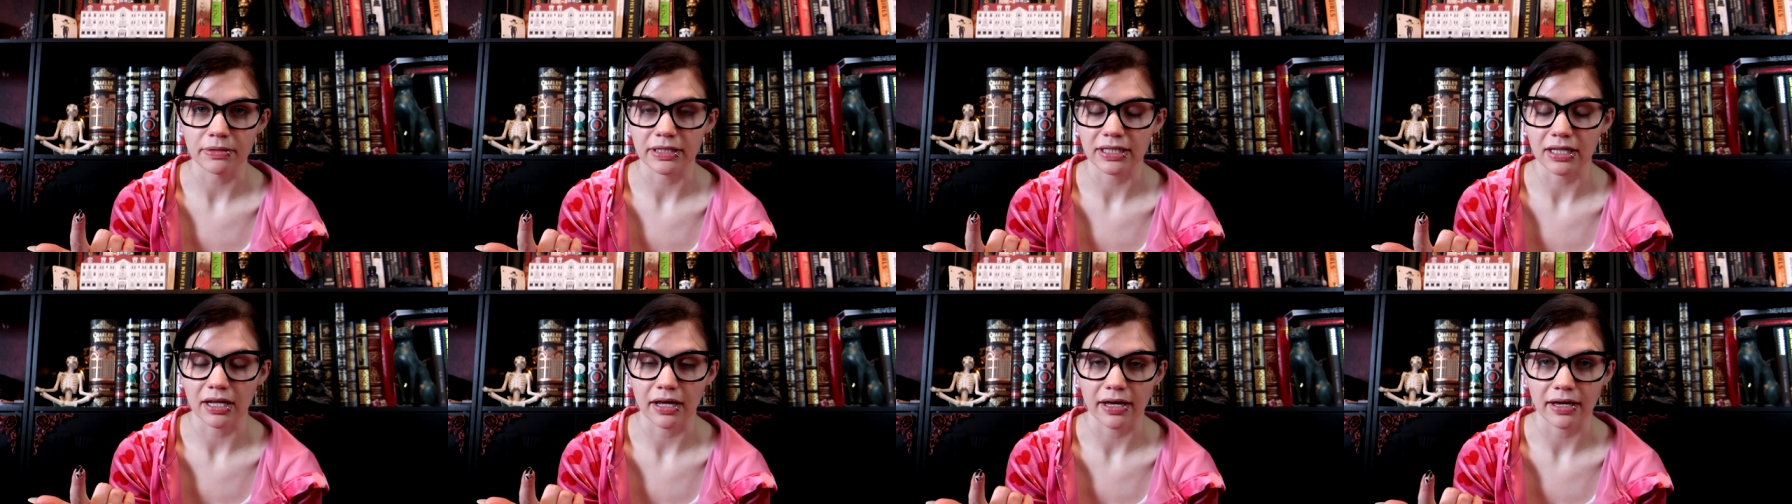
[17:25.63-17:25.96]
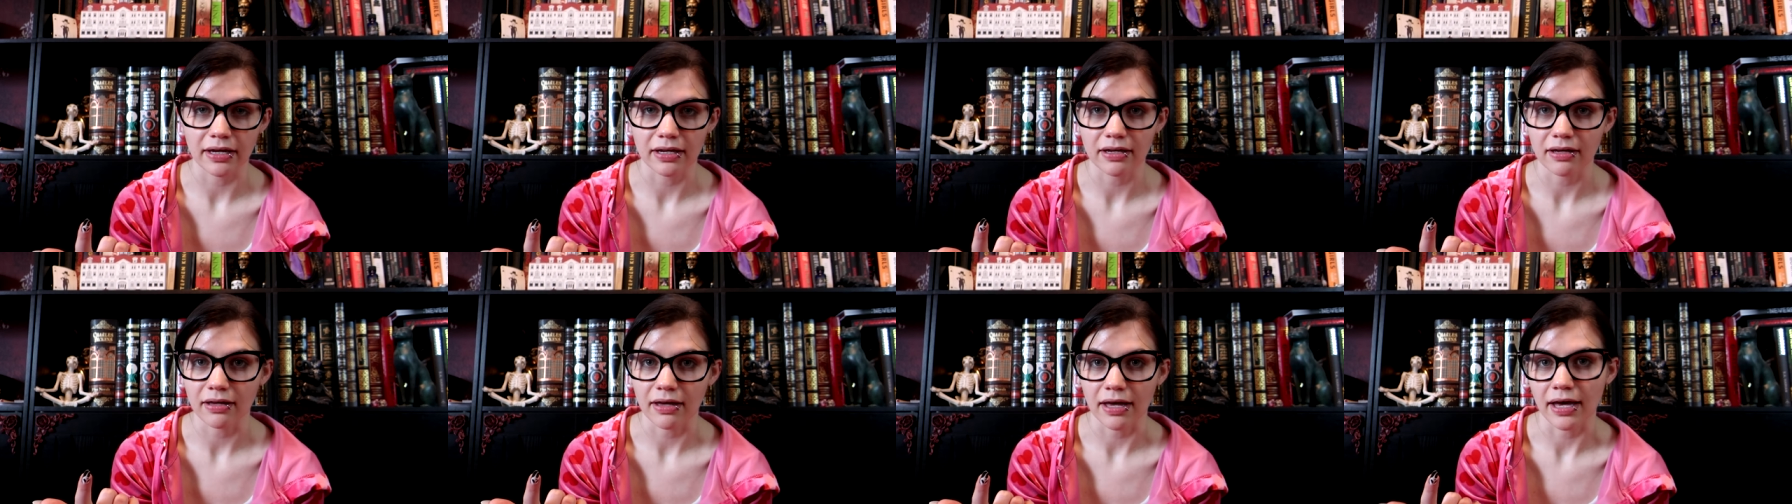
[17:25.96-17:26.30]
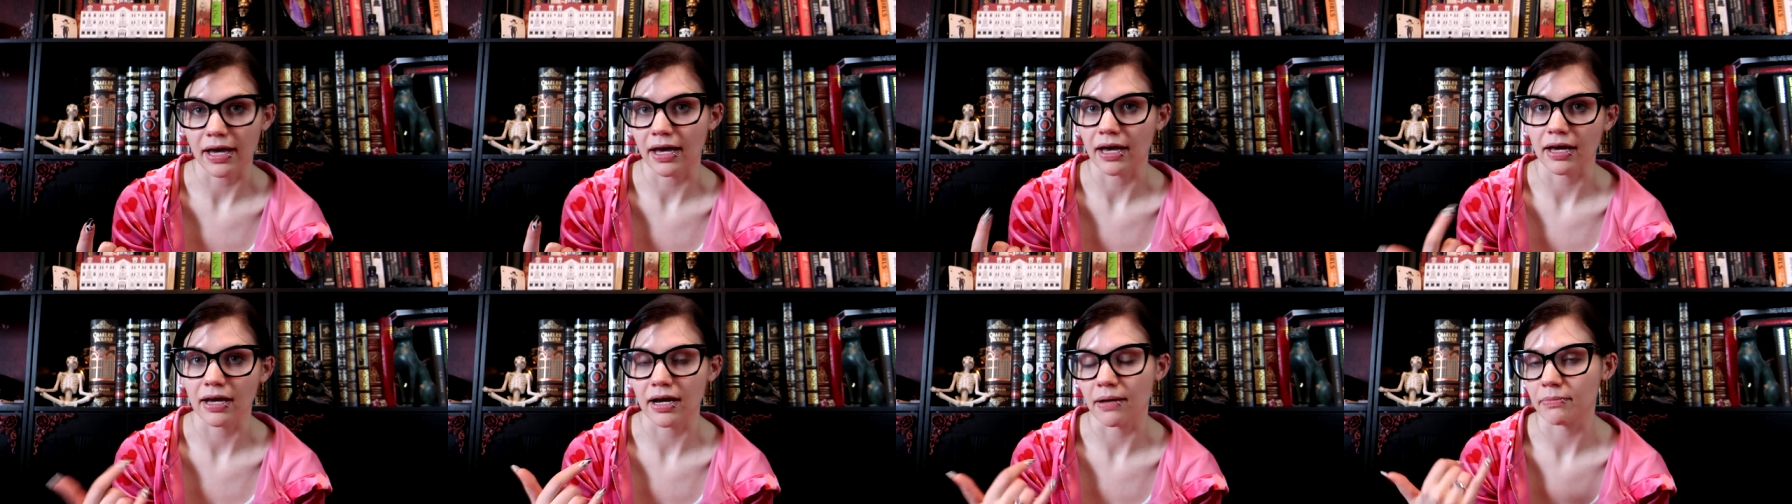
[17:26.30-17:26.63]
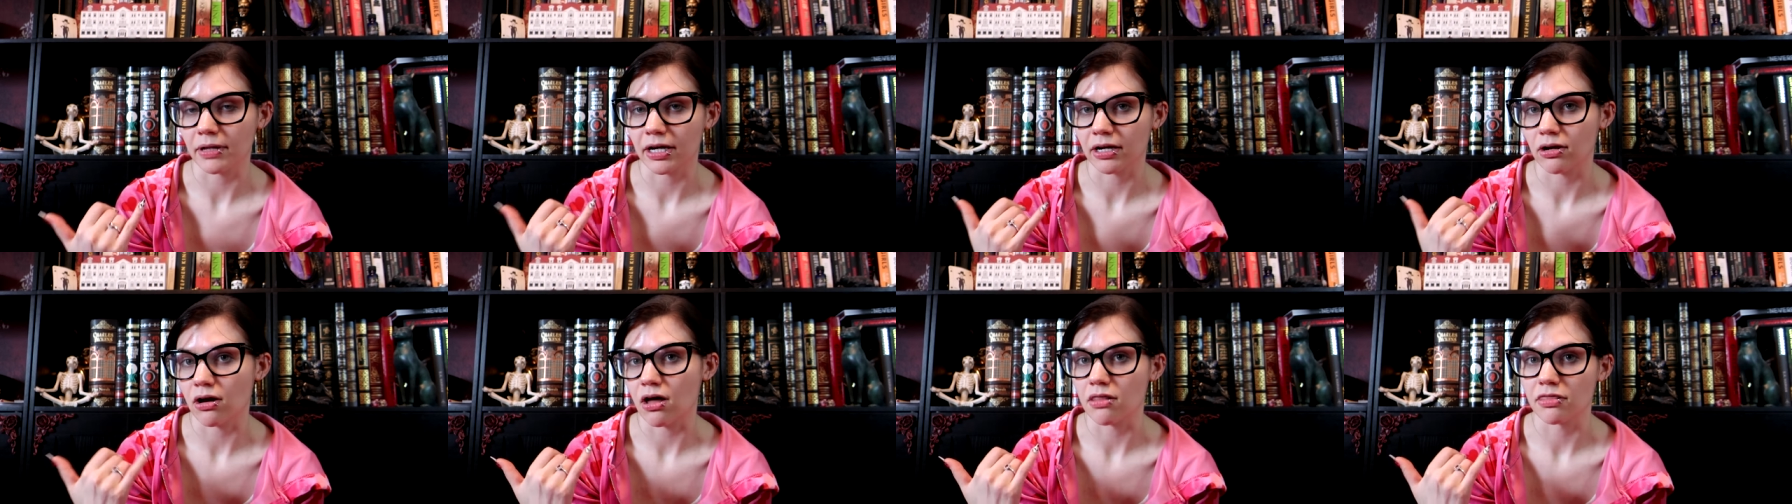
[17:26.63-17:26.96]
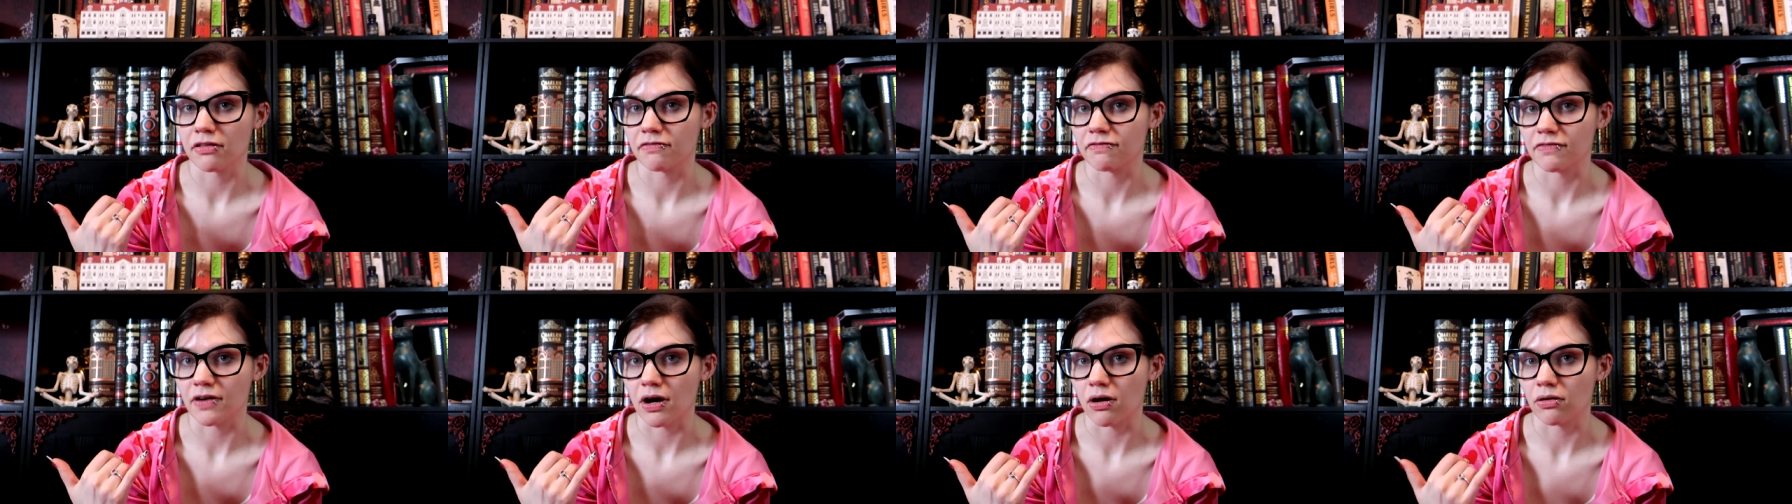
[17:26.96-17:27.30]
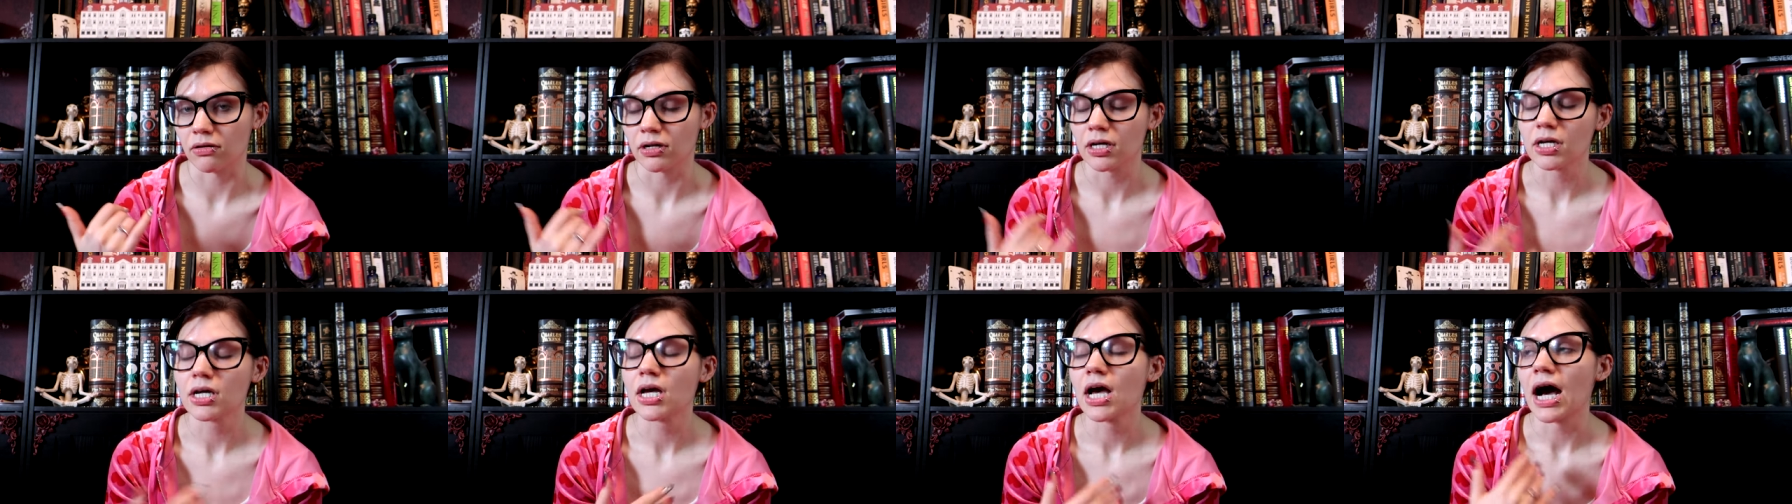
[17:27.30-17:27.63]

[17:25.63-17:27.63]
be like, hey, I'm like on the phone.